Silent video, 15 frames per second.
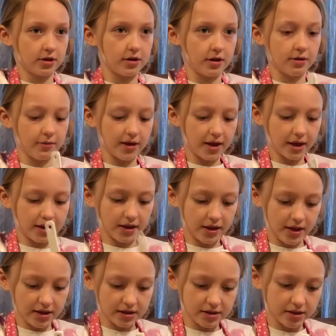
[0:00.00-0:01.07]
so now we get
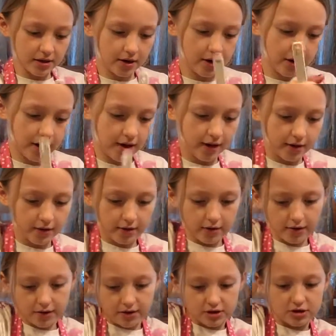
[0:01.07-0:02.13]
this. All right,
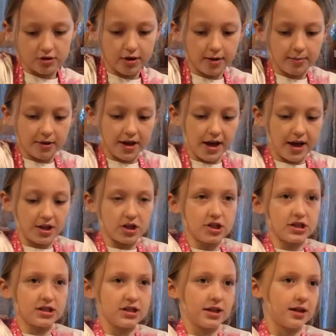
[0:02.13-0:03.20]
I'm gonna scrape the
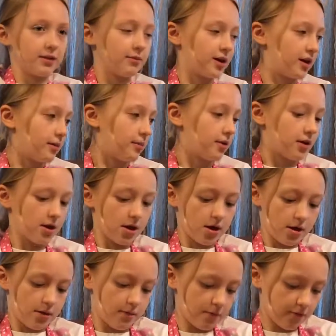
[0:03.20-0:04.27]
edges and then we can
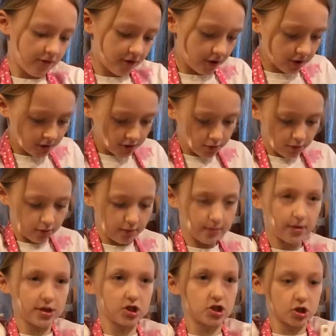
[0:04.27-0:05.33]
move on to
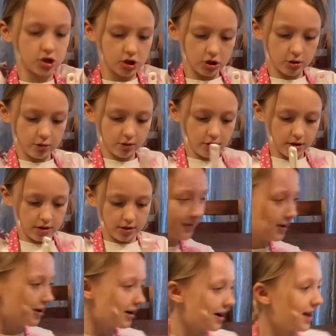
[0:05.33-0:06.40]
mixers.
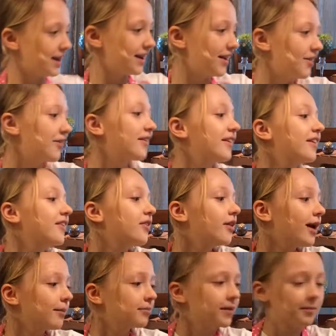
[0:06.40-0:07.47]
All right, now I'm gonna
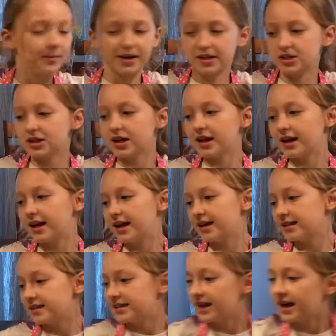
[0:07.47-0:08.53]
grab the mixer and
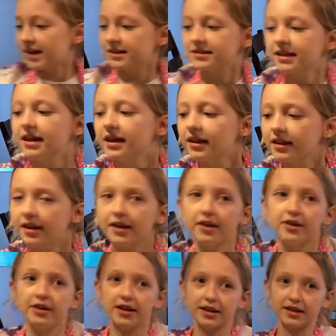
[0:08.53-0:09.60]
it says that
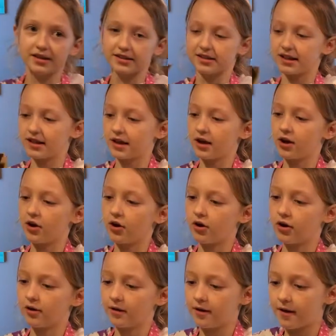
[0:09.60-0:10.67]
you need to set it
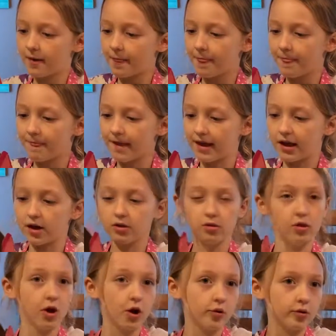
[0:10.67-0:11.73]
on like a
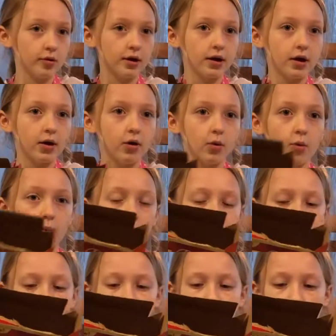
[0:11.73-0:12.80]
low
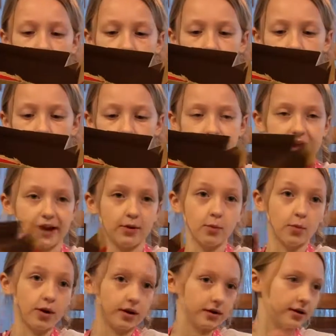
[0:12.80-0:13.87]
or on like
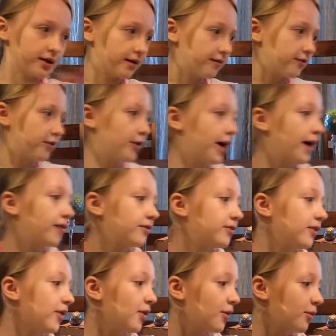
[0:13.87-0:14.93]
one if you have
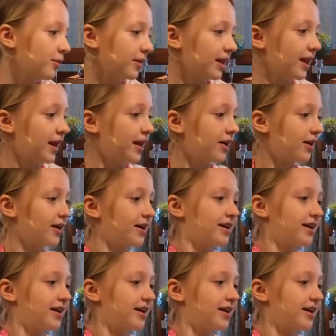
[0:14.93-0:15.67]
one like